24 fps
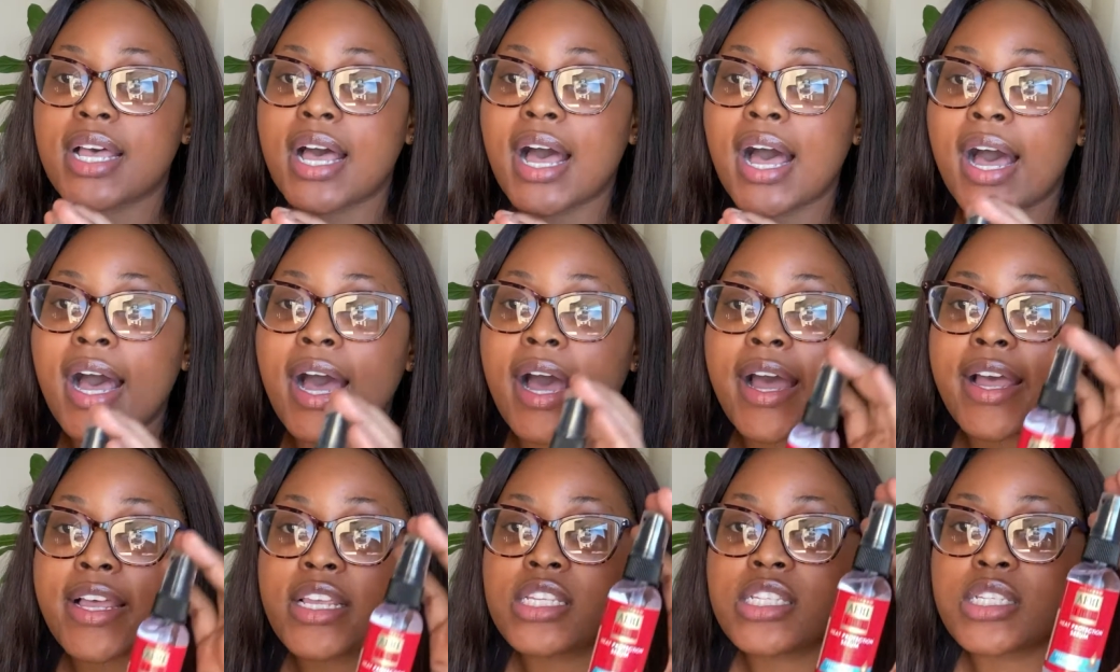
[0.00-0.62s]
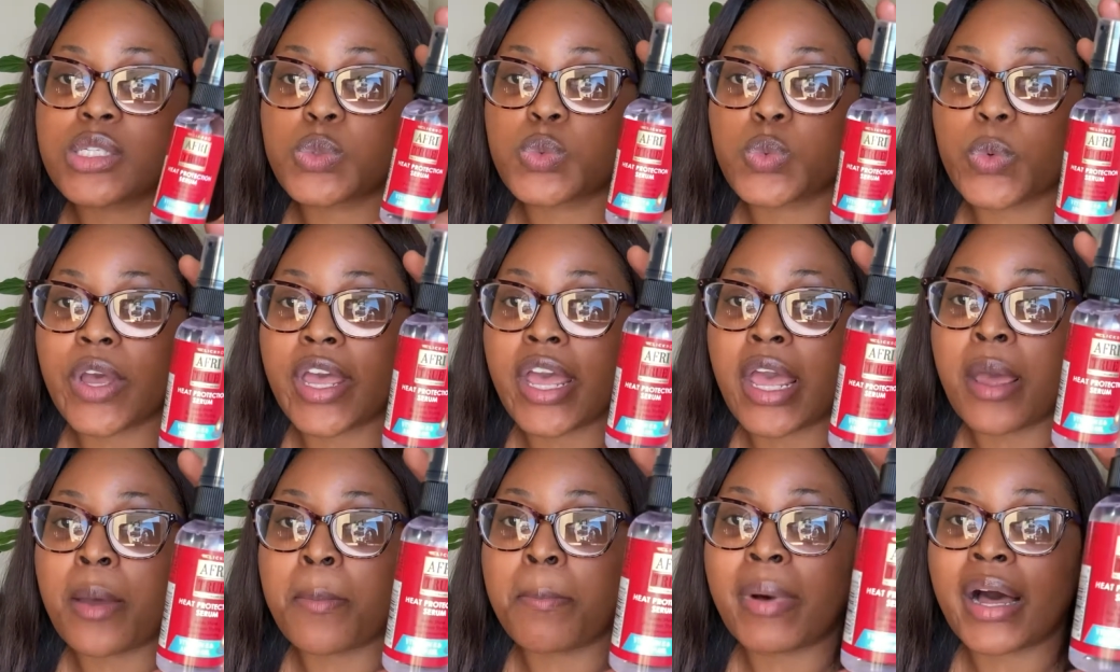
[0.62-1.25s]
I
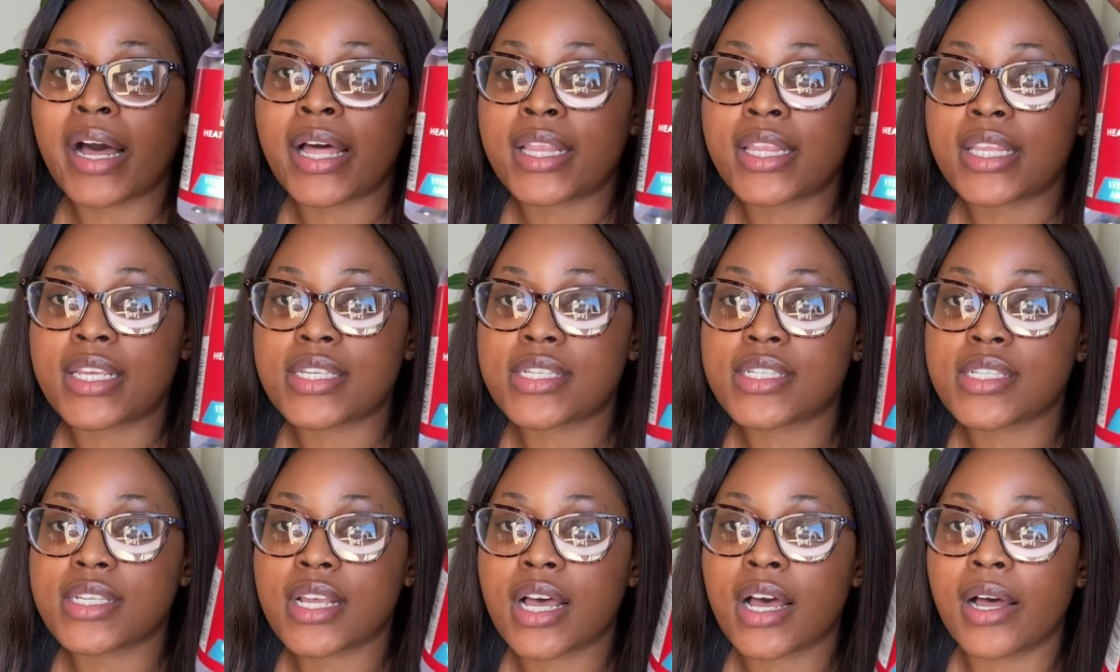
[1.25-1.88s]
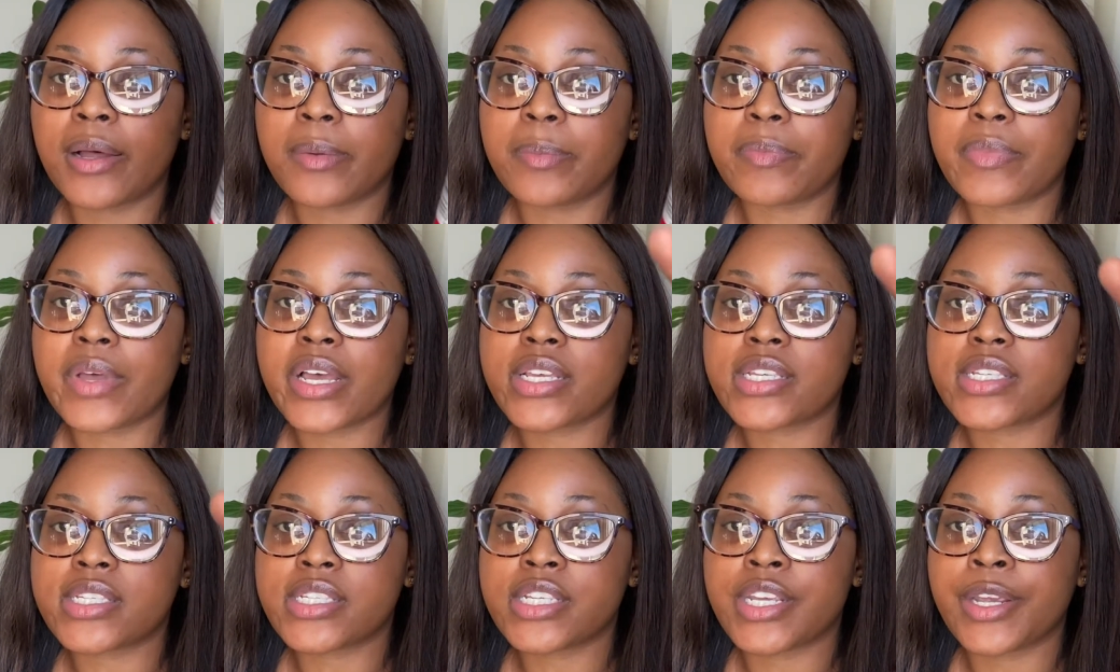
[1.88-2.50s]
swear by this
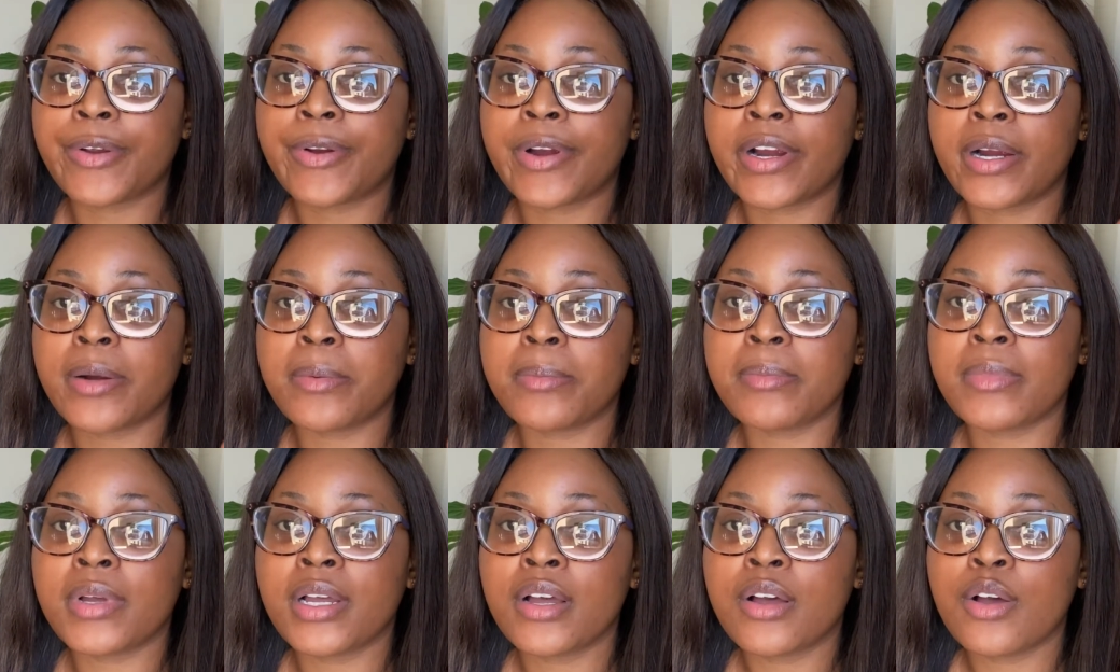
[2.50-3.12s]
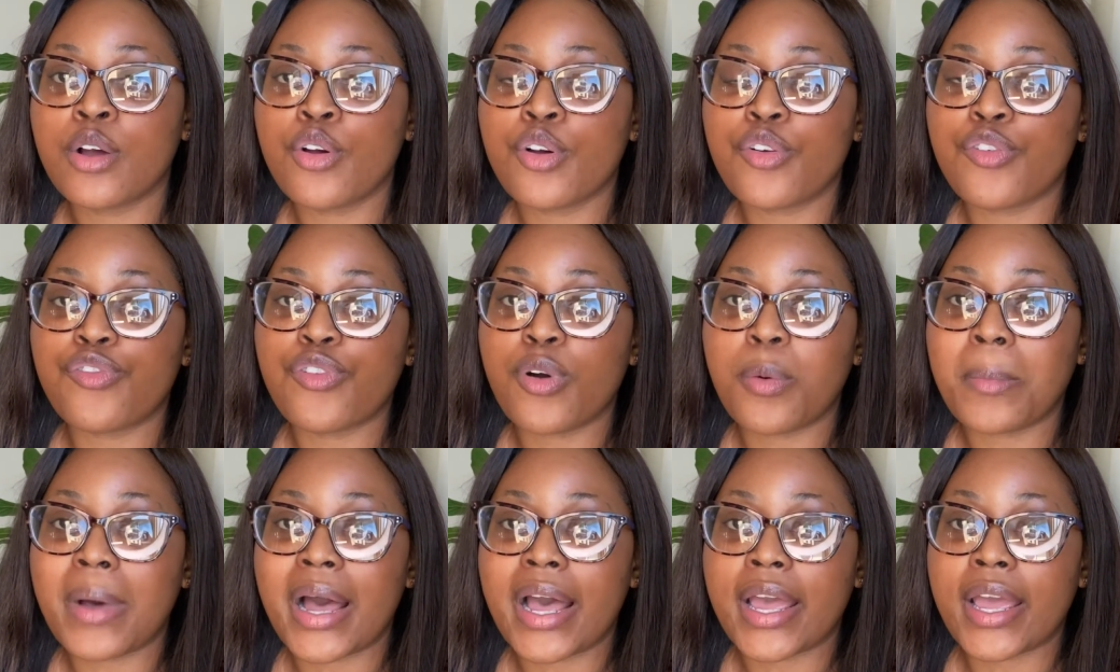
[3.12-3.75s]
serum for
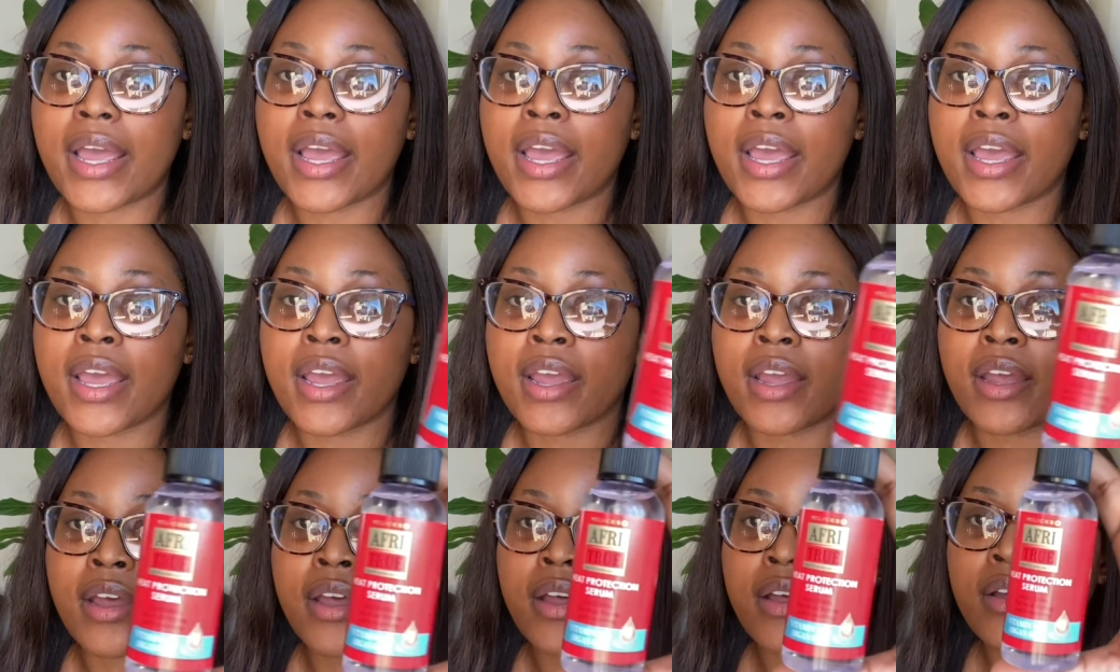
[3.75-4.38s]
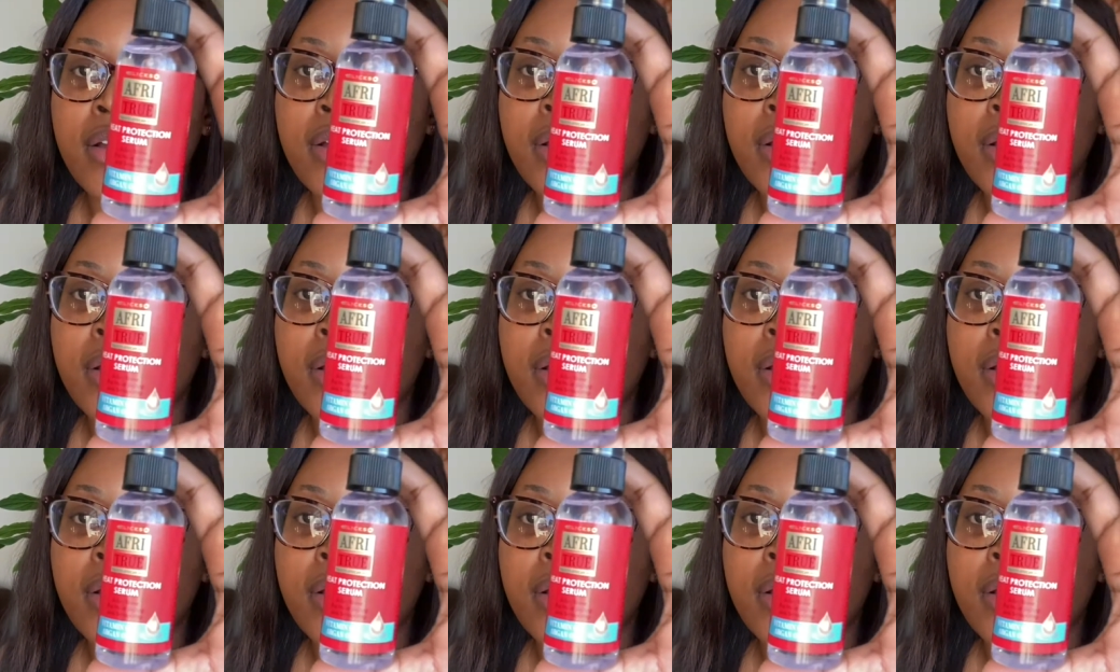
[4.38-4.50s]
my hair.